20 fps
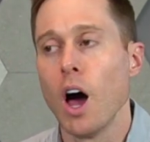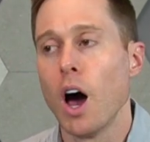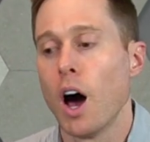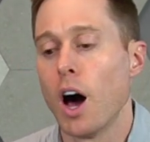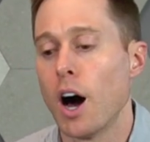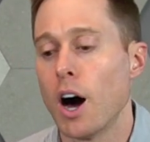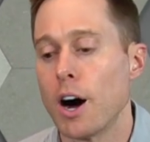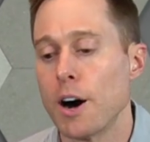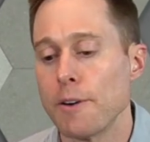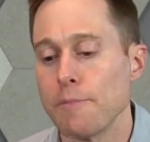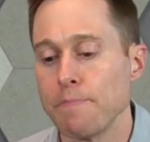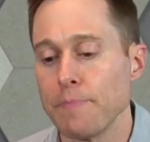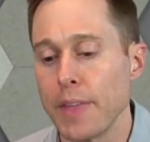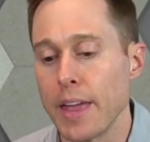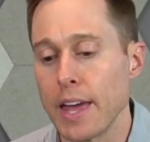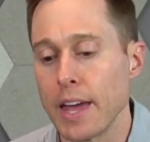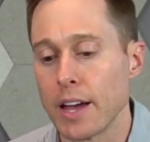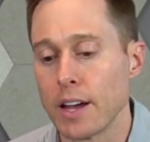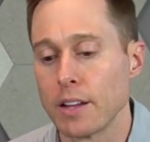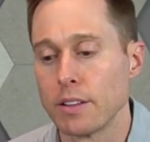um,
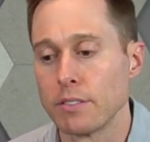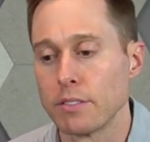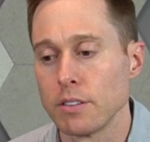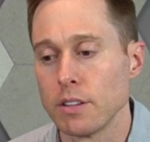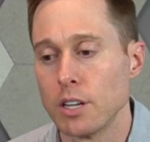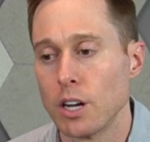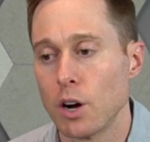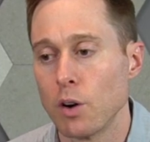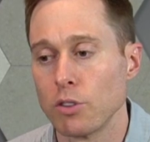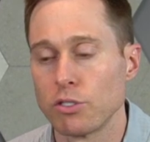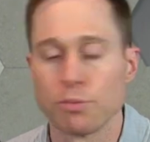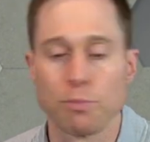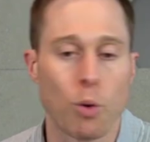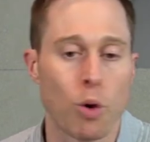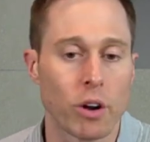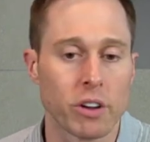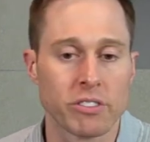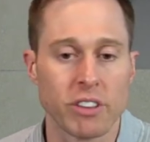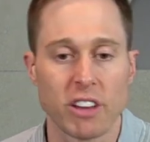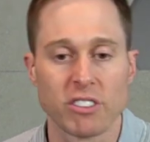and you know it's more
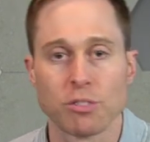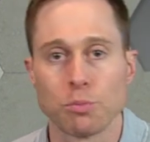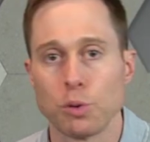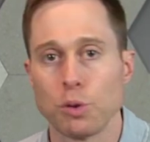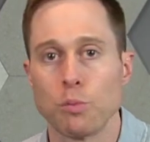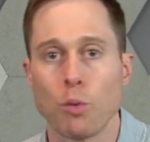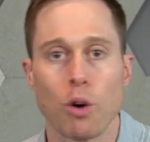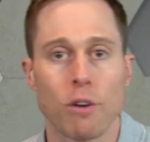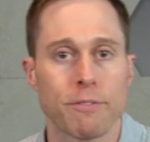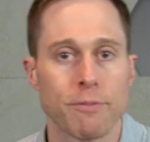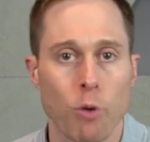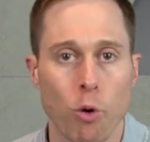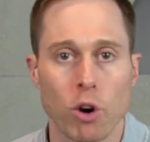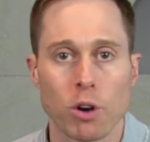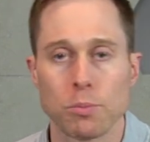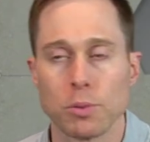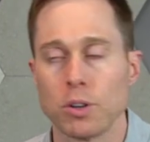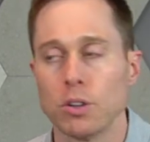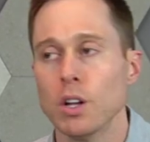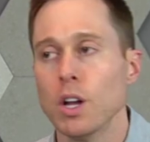accessible, more
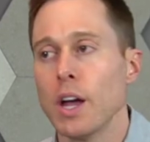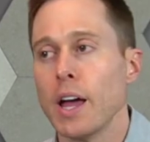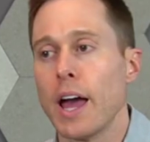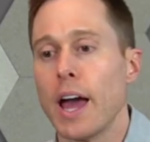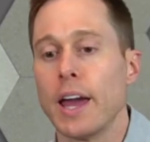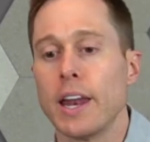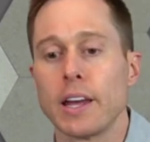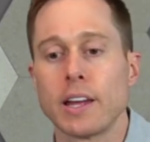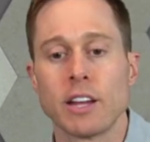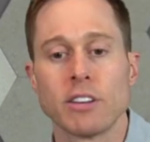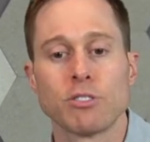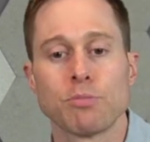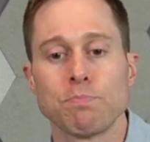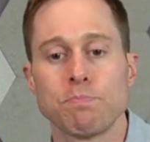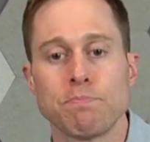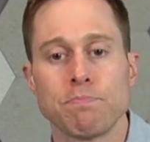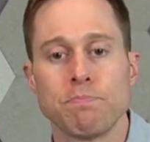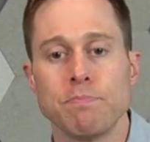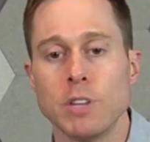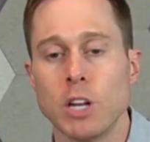affordable, and it gets
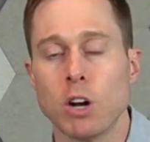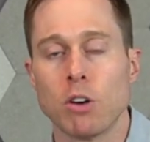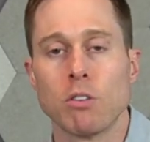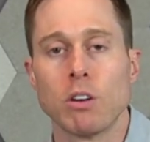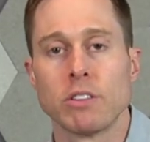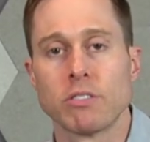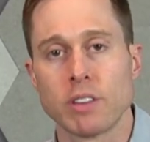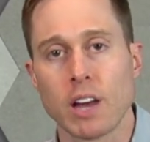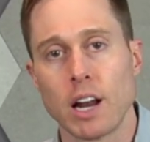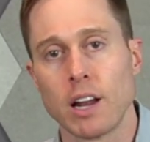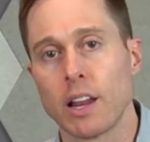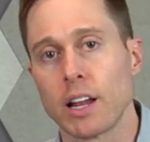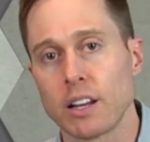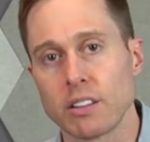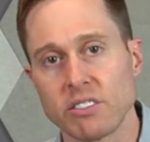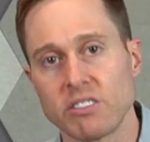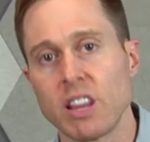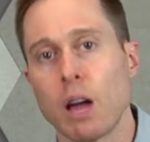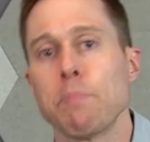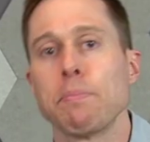you know, it's kind of like a
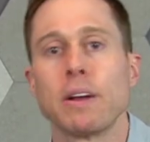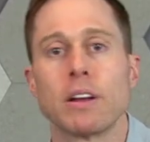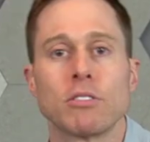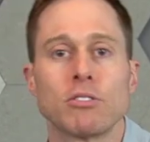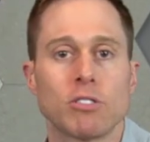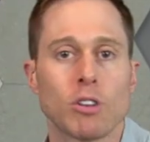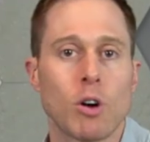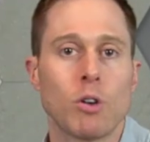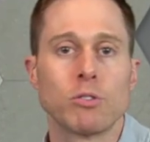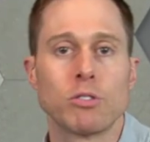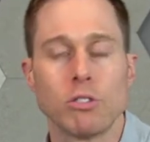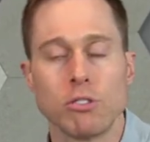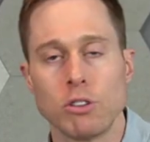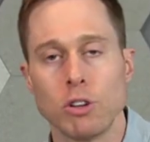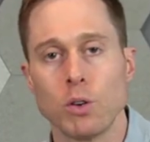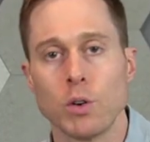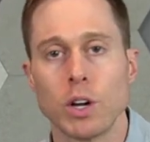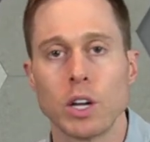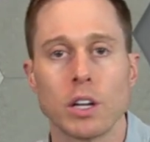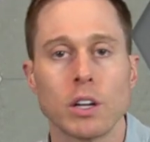stepping stone to
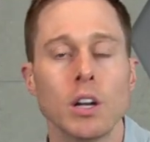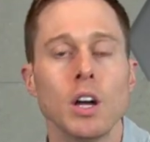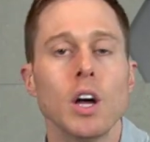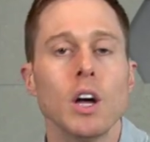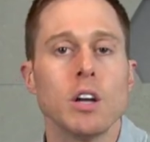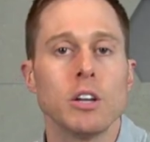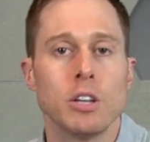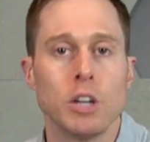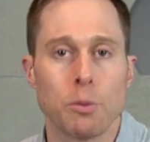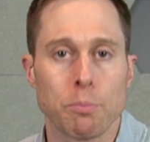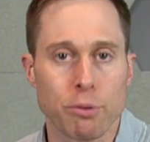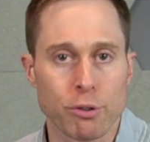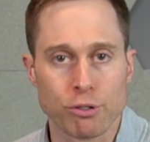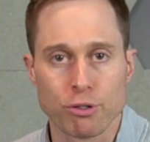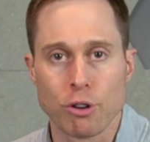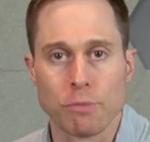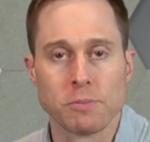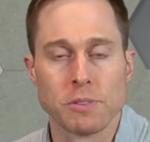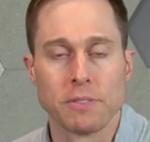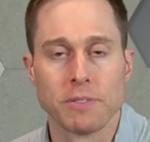doing, you know,
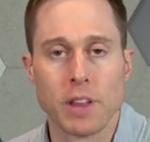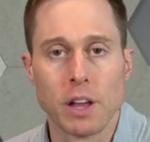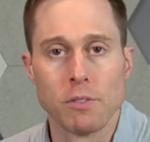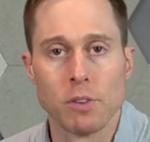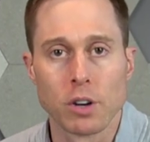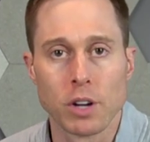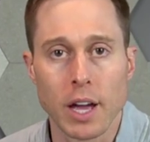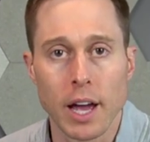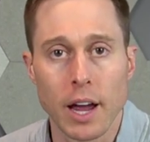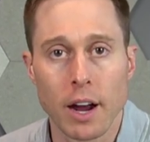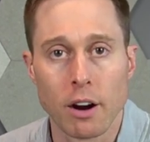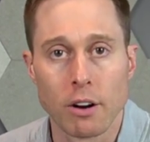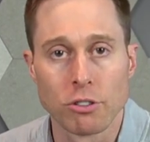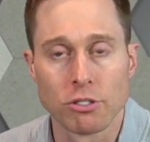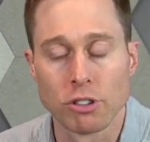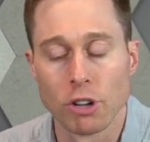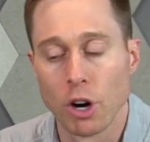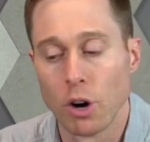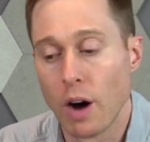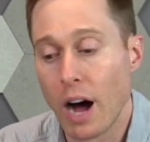prescriptive level care.
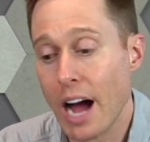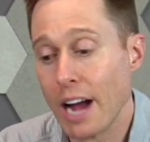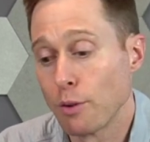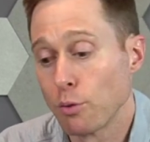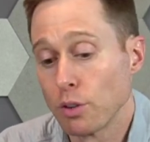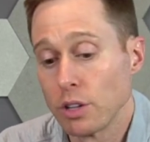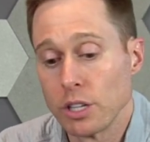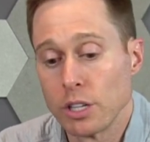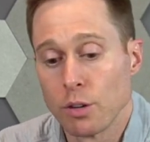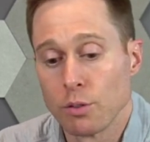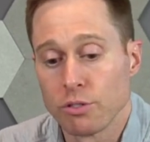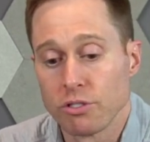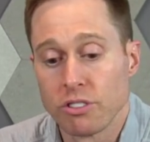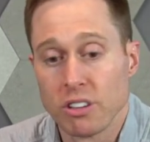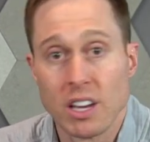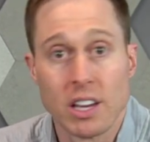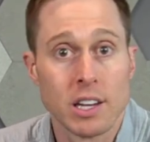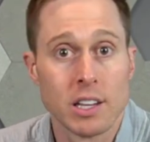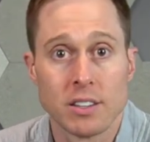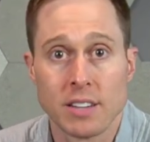So I really don't
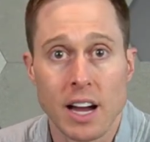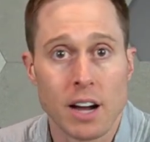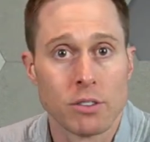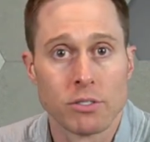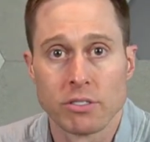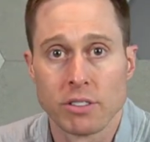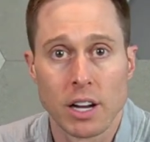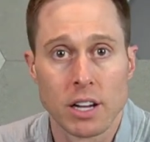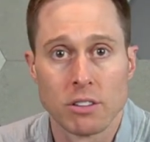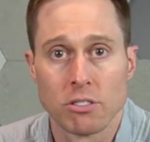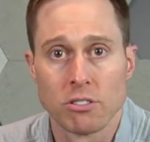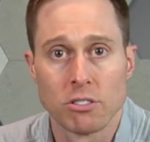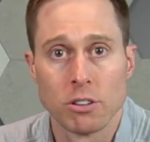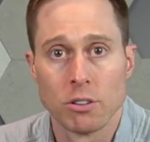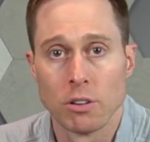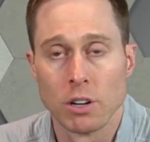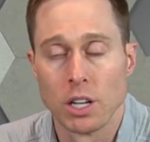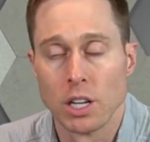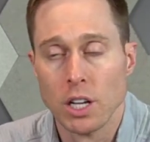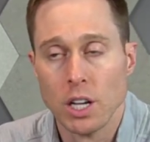see any downsides to it